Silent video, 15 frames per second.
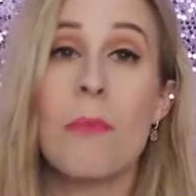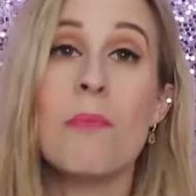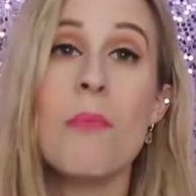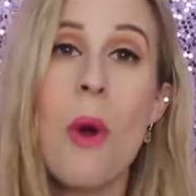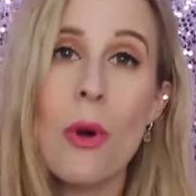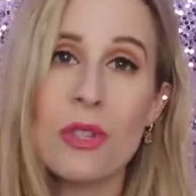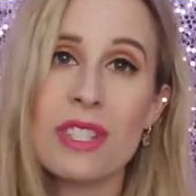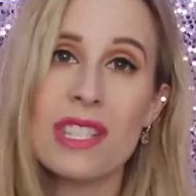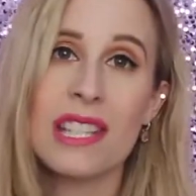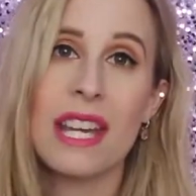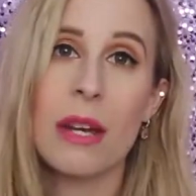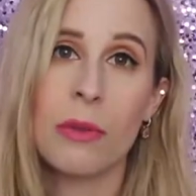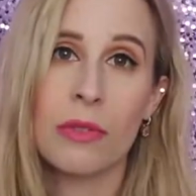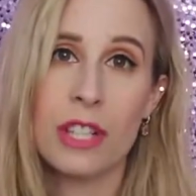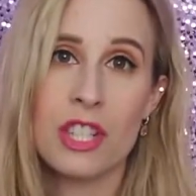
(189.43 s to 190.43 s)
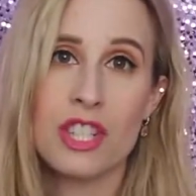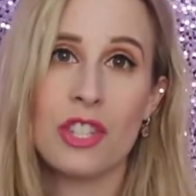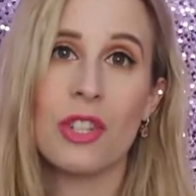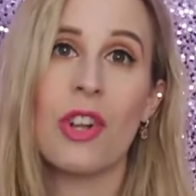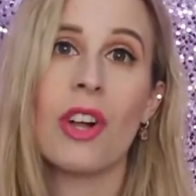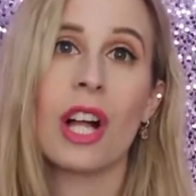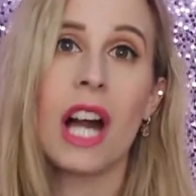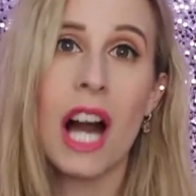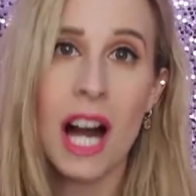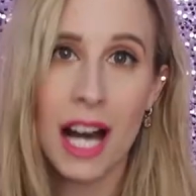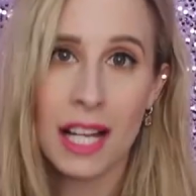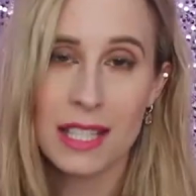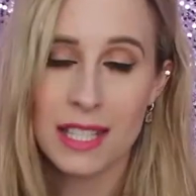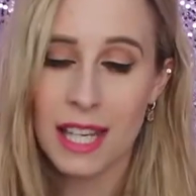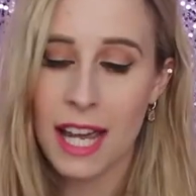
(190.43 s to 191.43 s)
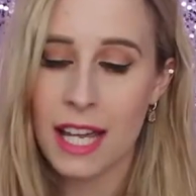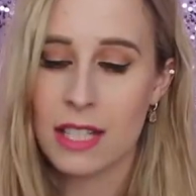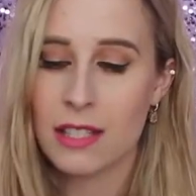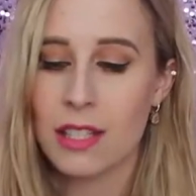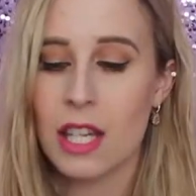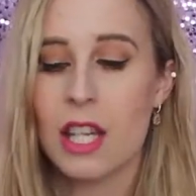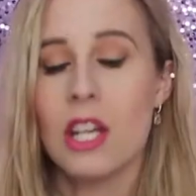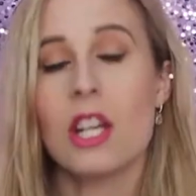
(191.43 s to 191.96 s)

mostly original content.